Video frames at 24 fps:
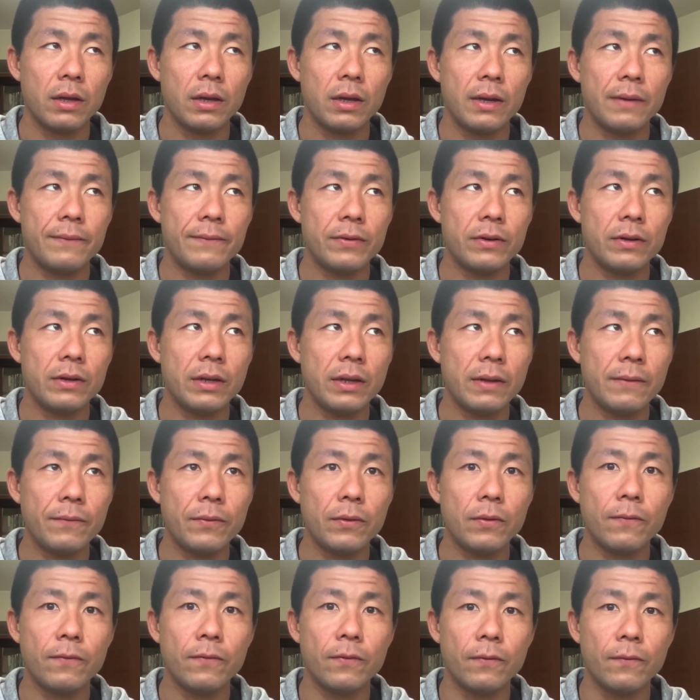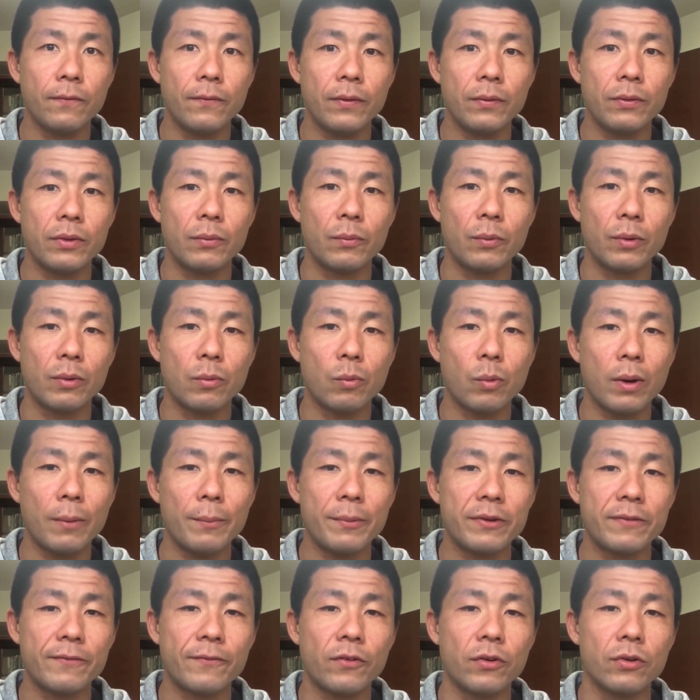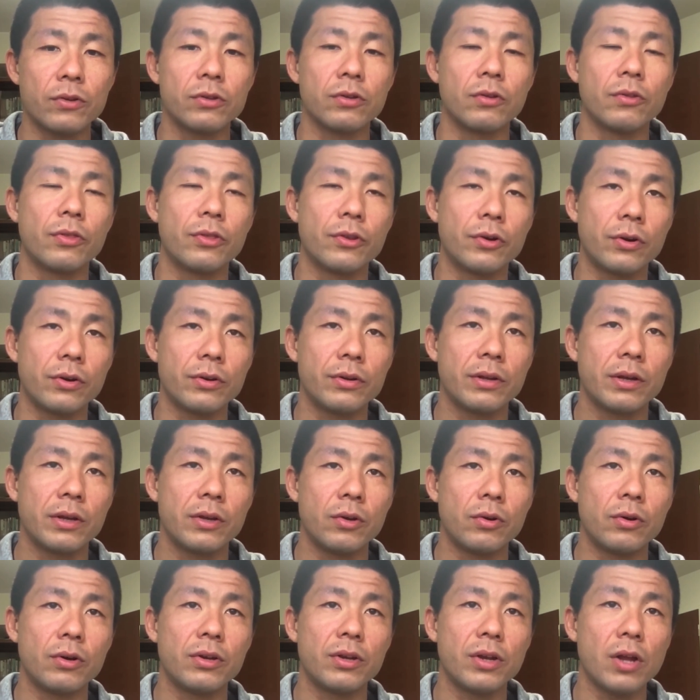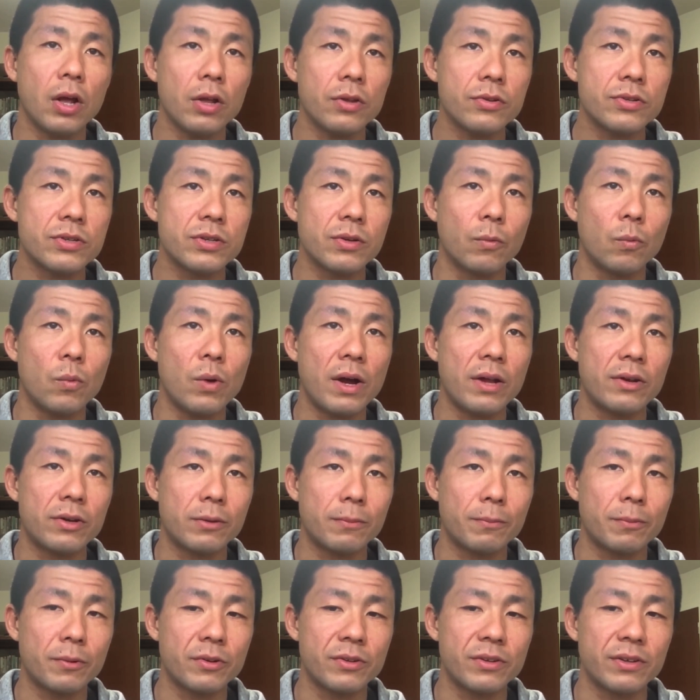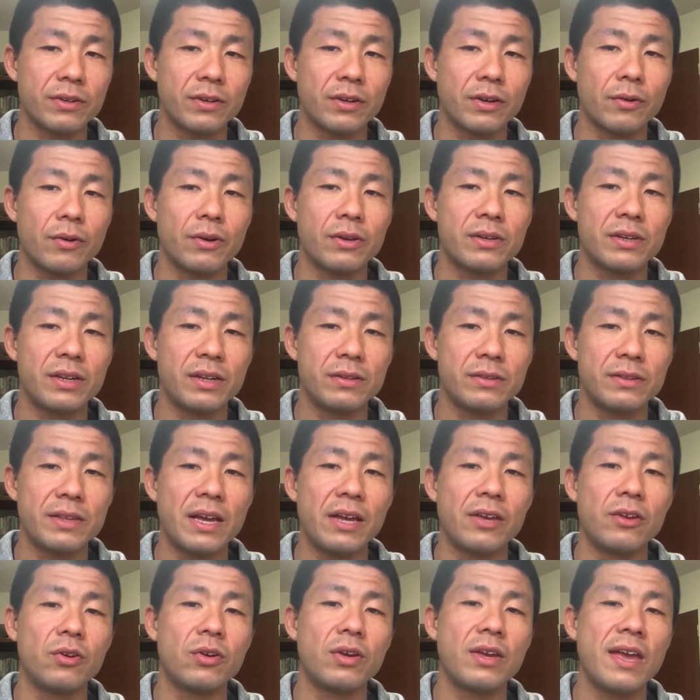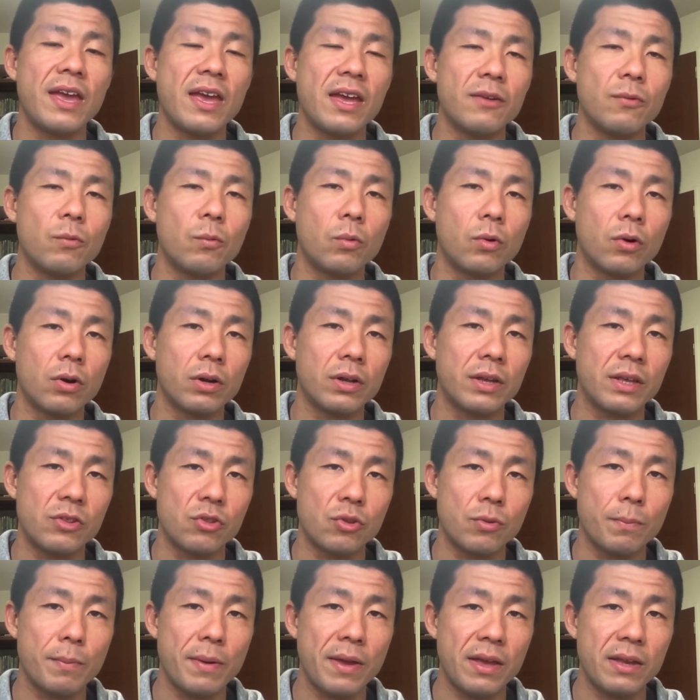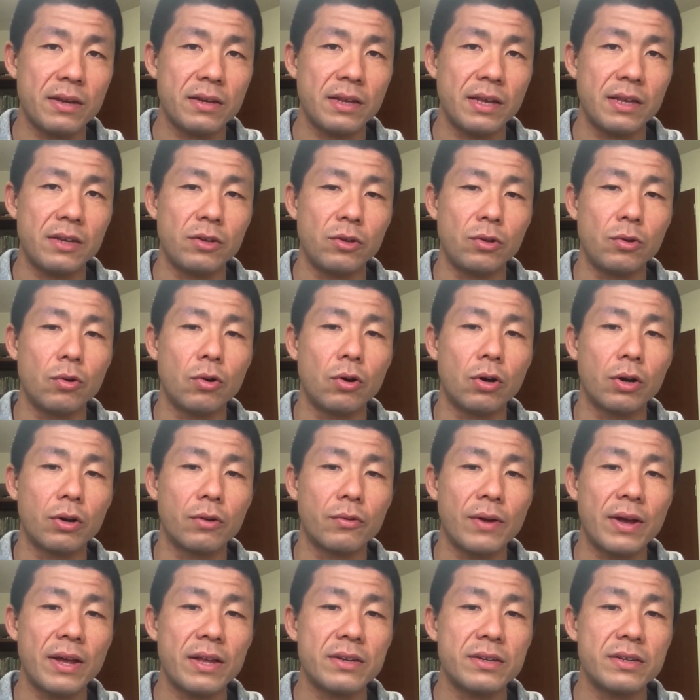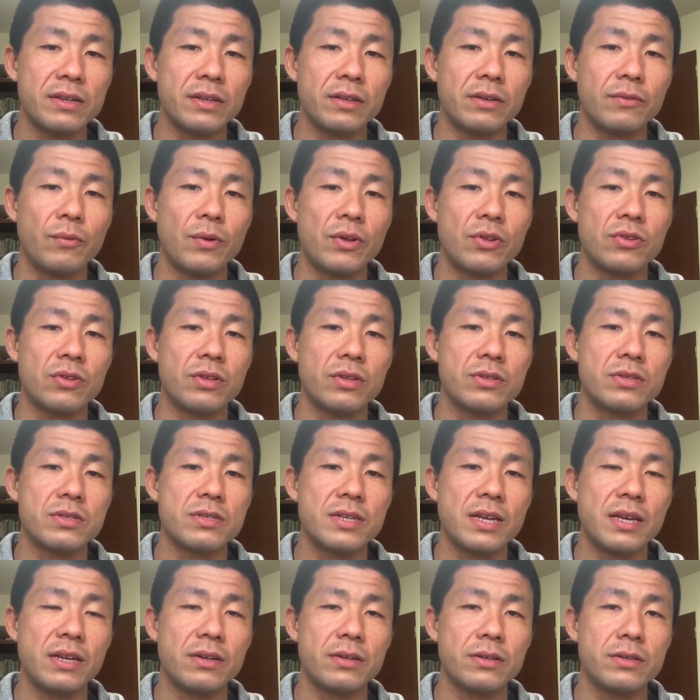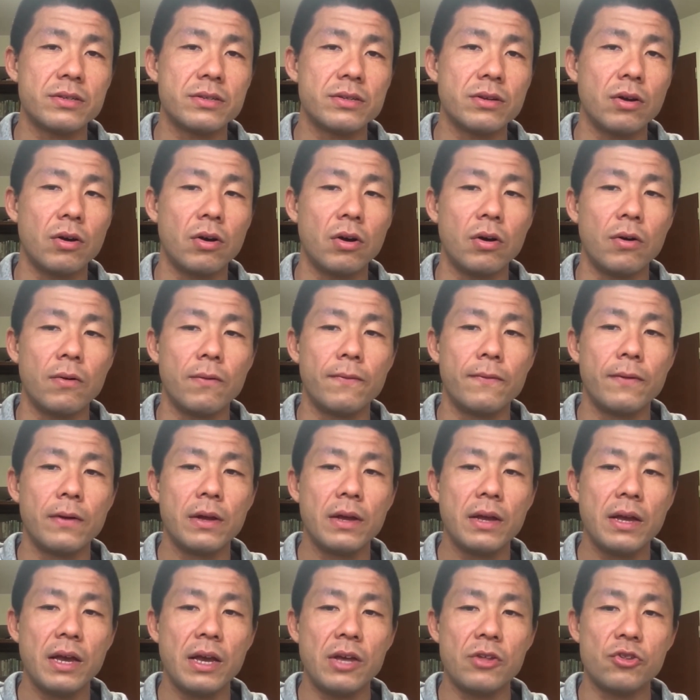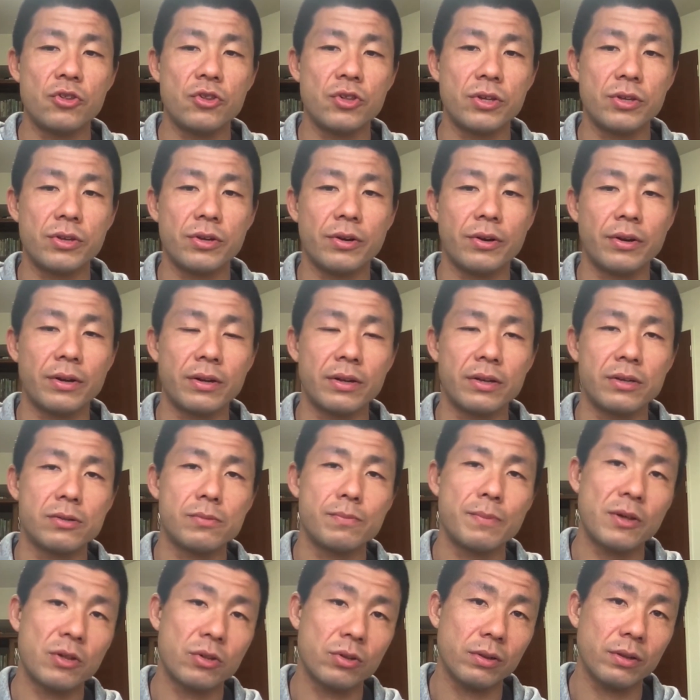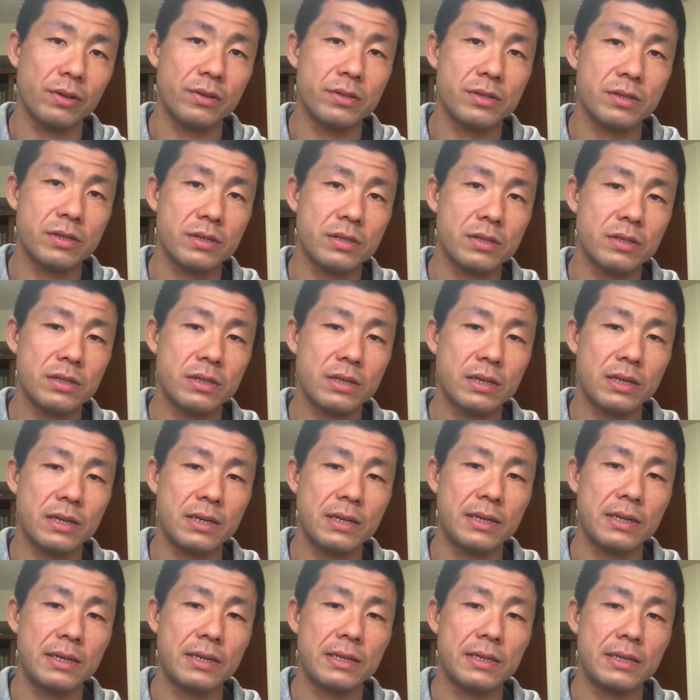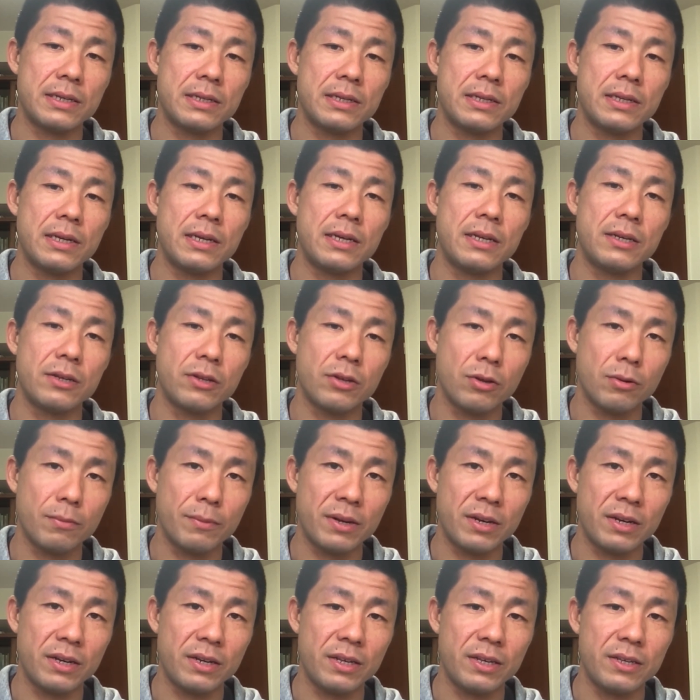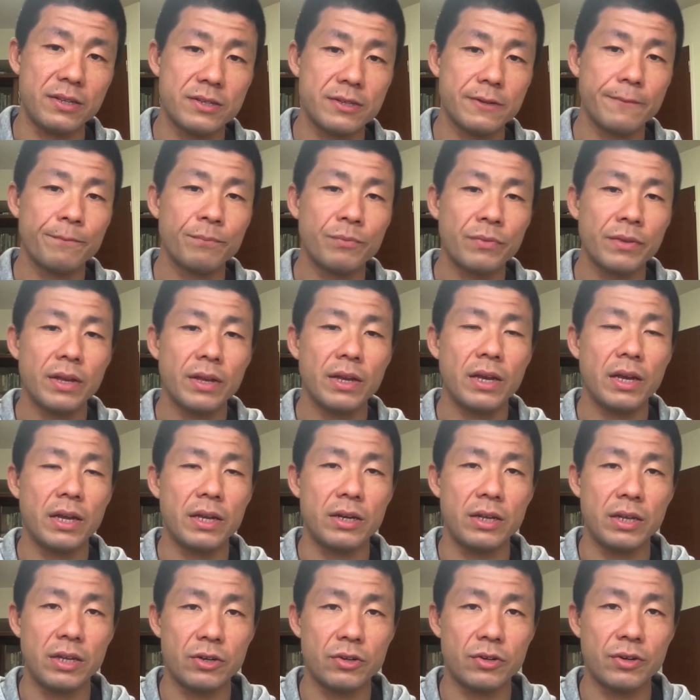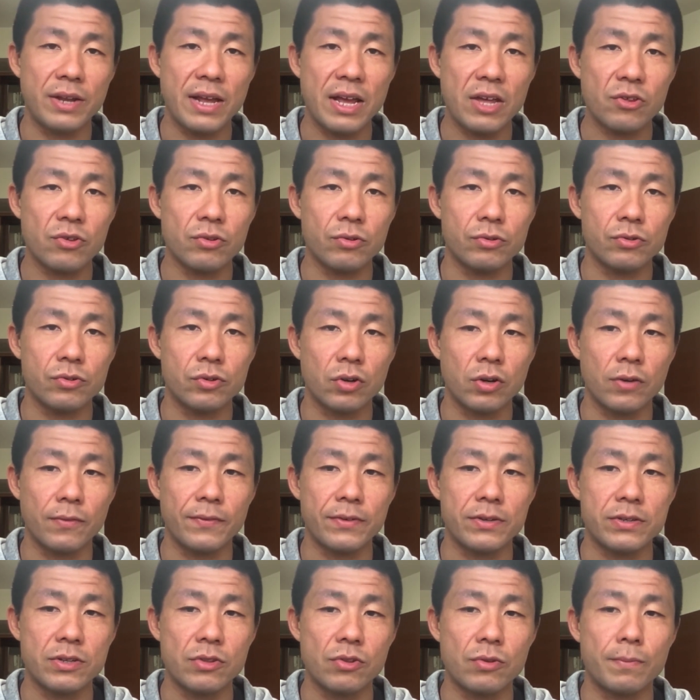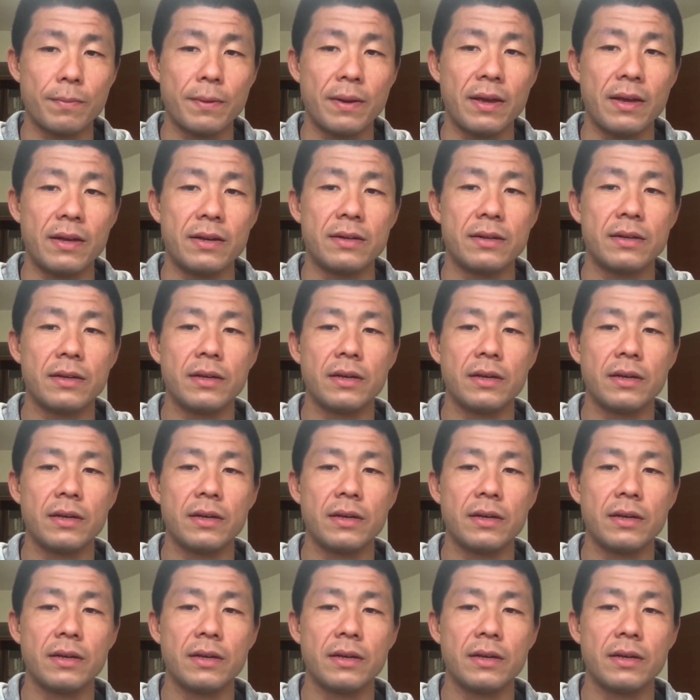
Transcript: Even if you fulfill the requirement first or third, you're not still 100% guaranteed that you can't work in Japan and you are granted resident status of engineering and specialists in humanities and international service in Japan.